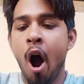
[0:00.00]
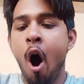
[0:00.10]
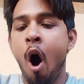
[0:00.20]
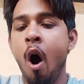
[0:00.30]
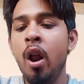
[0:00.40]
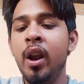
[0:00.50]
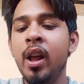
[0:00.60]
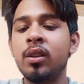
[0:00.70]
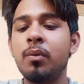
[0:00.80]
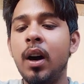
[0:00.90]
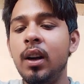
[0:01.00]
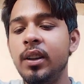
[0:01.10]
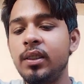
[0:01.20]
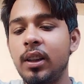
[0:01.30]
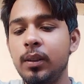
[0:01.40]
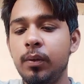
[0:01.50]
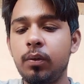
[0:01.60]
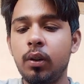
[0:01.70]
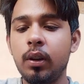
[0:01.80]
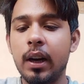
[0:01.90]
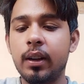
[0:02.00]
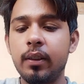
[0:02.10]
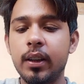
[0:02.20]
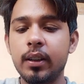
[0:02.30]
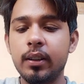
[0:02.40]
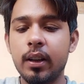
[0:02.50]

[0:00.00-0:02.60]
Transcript: only a small distance before activating their